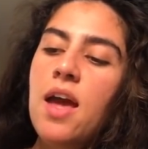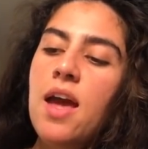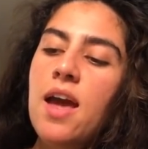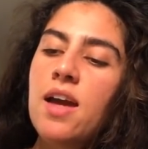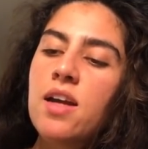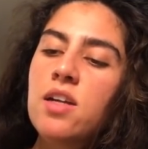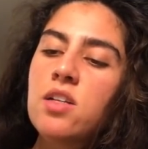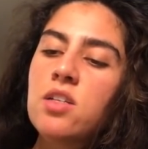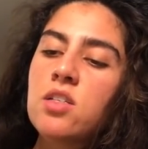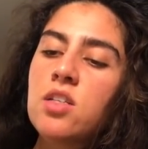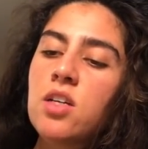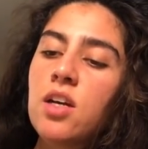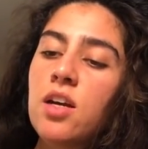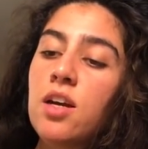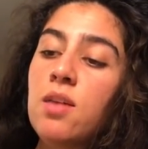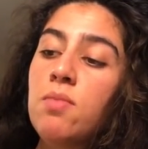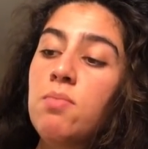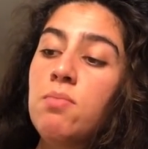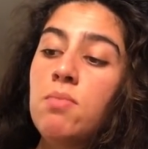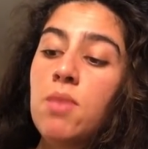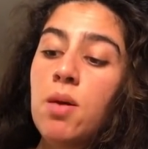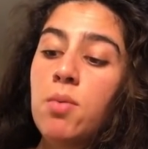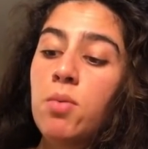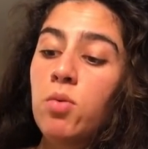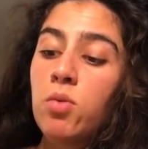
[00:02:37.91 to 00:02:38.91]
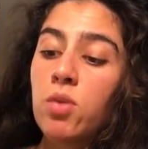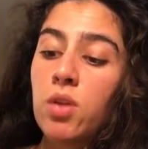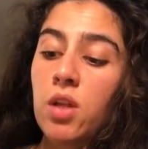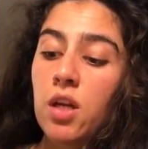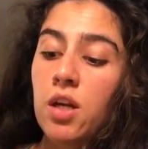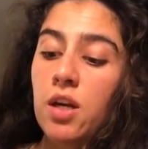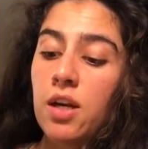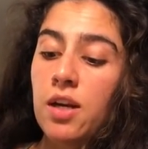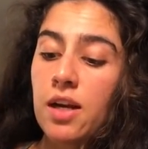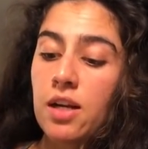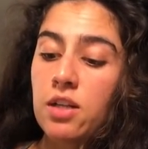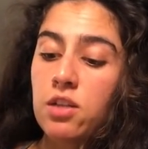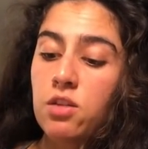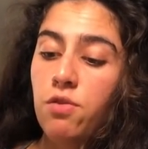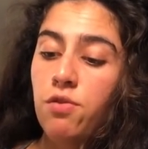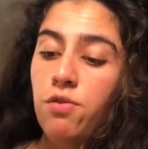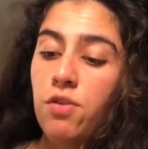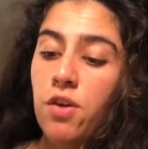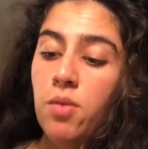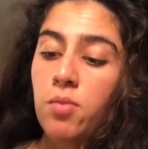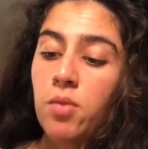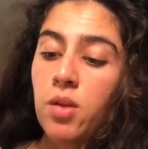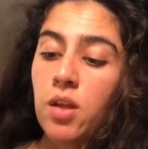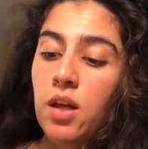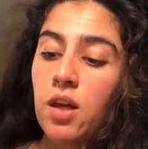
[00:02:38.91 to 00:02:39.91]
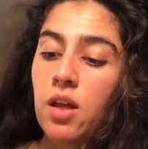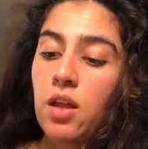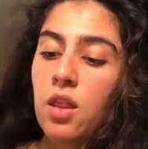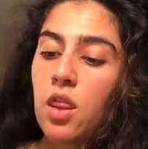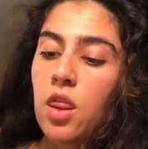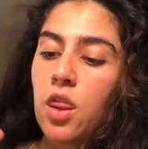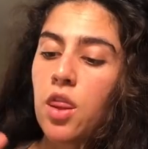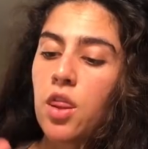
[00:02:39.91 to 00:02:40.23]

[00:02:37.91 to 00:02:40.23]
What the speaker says: And it may be related again to family.